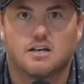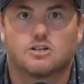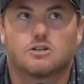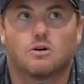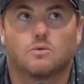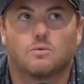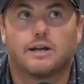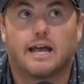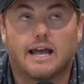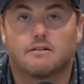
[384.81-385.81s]
So we
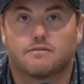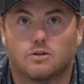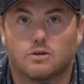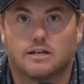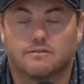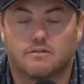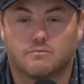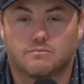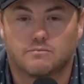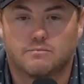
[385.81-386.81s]
hand flew it in
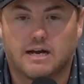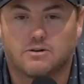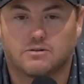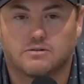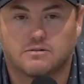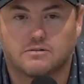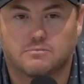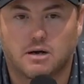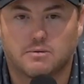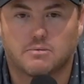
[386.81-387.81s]
from about
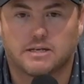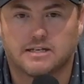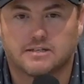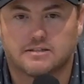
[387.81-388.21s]
probably,